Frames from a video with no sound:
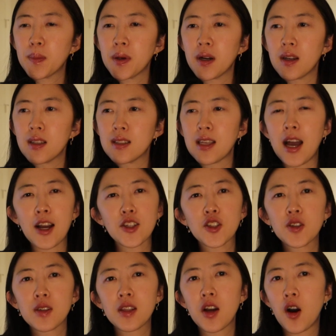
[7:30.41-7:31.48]
but it's
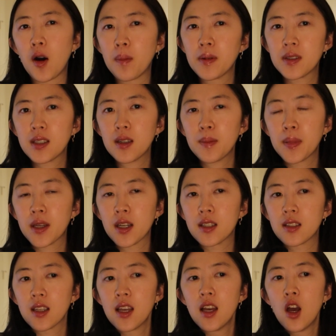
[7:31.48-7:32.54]
actually the opposite, because